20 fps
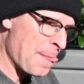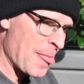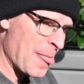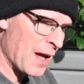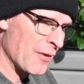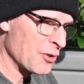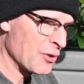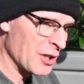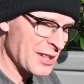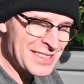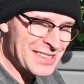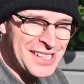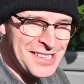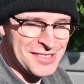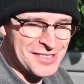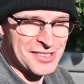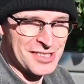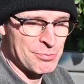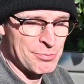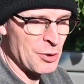I've got a
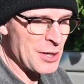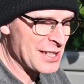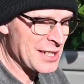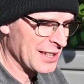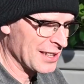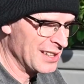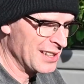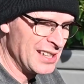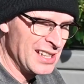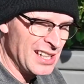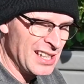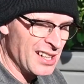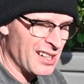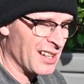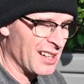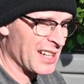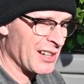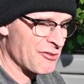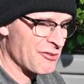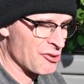decent spray gun.
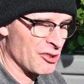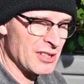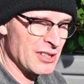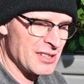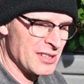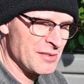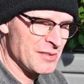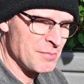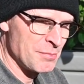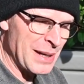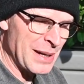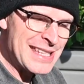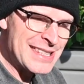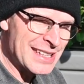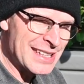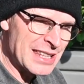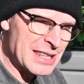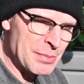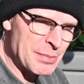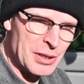I have done
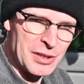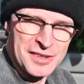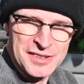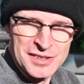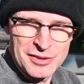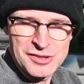painting in the past.